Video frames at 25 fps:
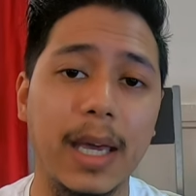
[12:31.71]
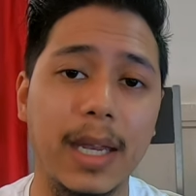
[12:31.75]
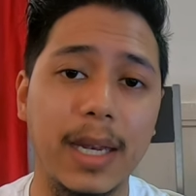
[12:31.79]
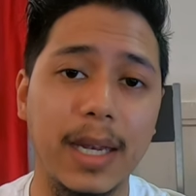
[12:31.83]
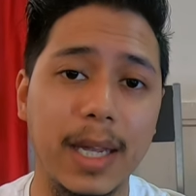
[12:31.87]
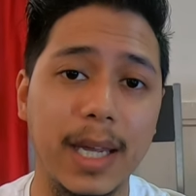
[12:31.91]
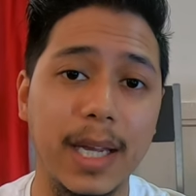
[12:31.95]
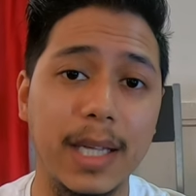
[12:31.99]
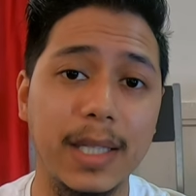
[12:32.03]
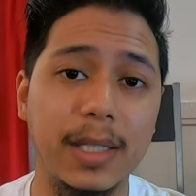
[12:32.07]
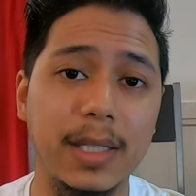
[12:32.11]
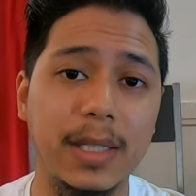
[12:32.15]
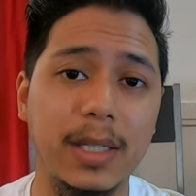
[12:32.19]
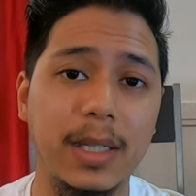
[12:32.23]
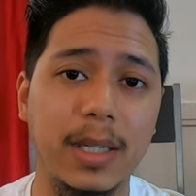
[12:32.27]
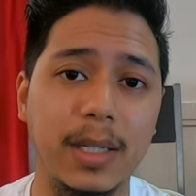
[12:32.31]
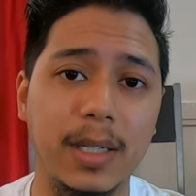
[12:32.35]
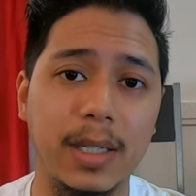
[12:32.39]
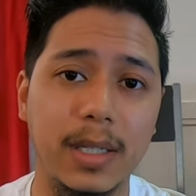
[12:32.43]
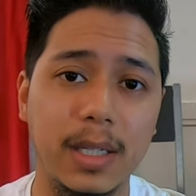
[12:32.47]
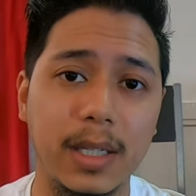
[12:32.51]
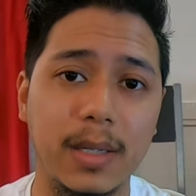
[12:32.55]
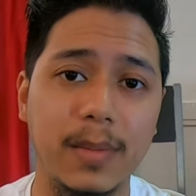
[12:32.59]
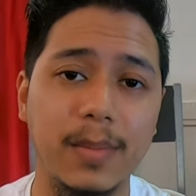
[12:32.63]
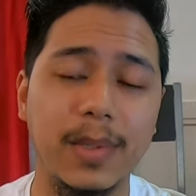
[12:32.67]
and hence the
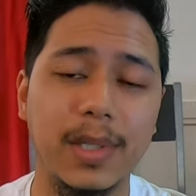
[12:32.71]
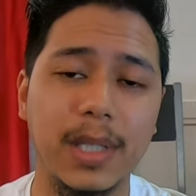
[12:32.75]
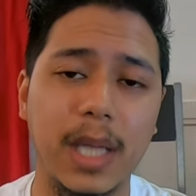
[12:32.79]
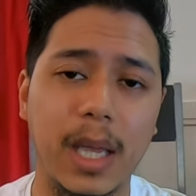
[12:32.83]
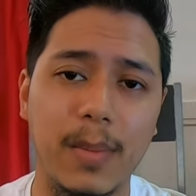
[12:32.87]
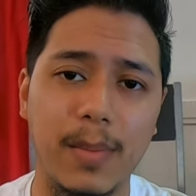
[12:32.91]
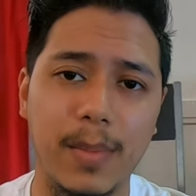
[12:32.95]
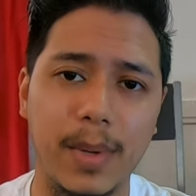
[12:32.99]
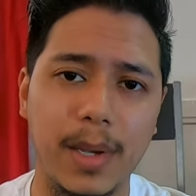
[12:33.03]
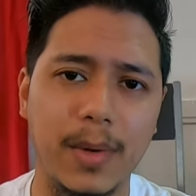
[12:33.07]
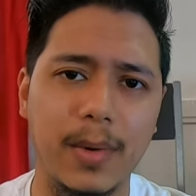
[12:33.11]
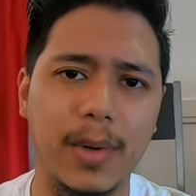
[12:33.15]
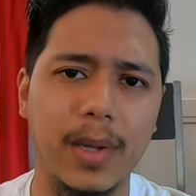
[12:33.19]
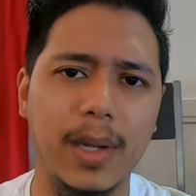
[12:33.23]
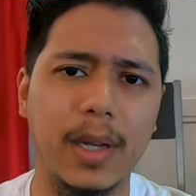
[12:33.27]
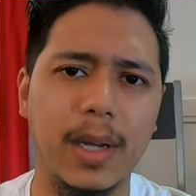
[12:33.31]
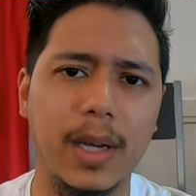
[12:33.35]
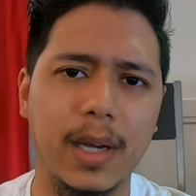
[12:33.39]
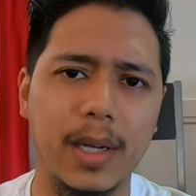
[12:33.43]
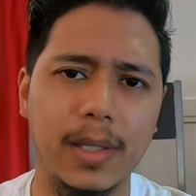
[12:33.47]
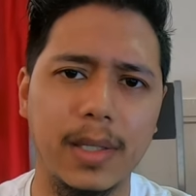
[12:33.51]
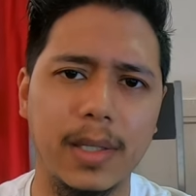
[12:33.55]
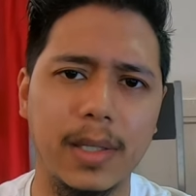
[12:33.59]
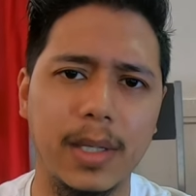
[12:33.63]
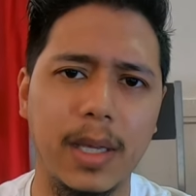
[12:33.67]
term Siberian
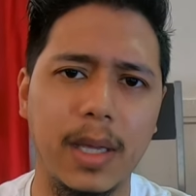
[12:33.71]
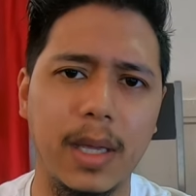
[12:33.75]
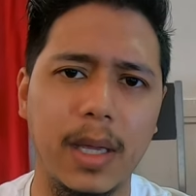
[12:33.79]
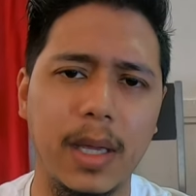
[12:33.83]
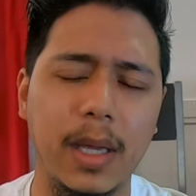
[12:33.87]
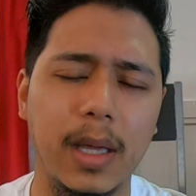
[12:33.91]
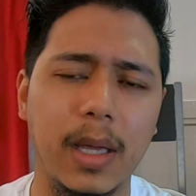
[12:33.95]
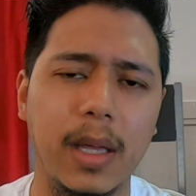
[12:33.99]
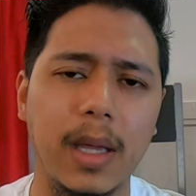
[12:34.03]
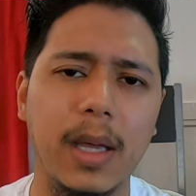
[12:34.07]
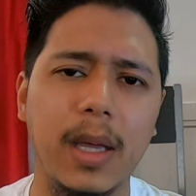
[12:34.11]
Husky.